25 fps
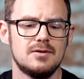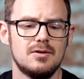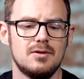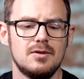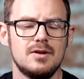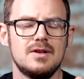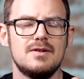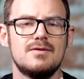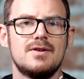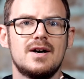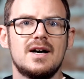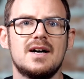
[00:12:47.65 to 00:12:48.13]

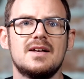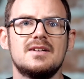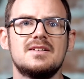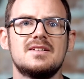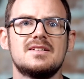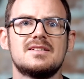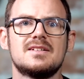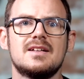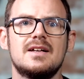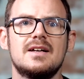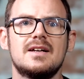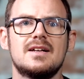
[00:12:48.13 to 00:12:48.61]
all you've had
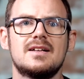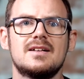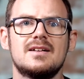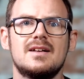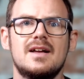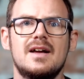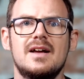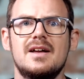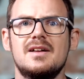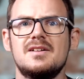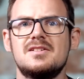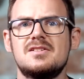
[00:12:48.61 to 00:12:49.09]
is like
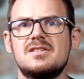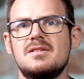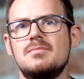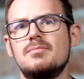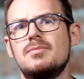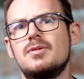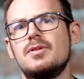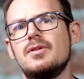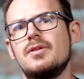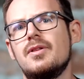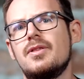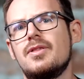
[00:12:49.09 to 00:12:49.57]

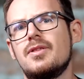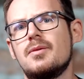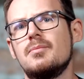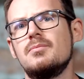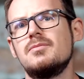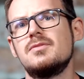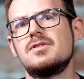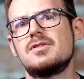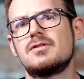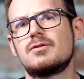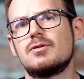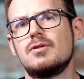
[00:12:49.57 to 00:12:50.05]
simple
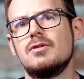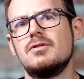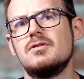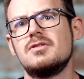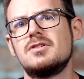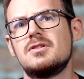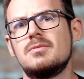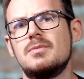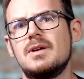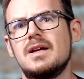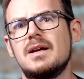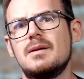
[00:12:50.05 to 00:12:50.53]
thumb
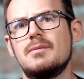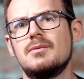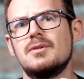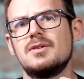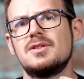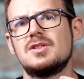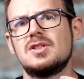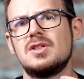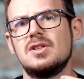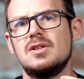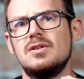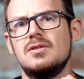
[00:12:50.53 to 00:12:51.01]
screws to be able
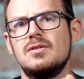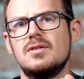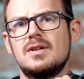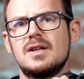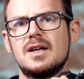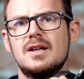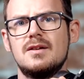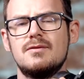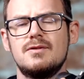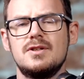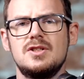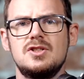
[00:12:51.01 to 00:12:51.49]
to
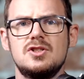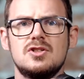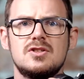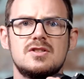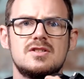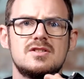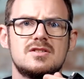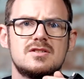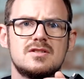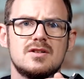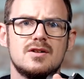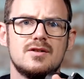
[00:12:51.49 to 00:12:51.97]
kind of
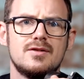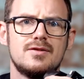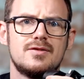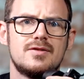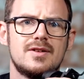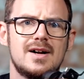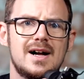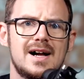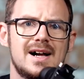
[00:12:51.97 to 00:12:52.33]
adjust stuff,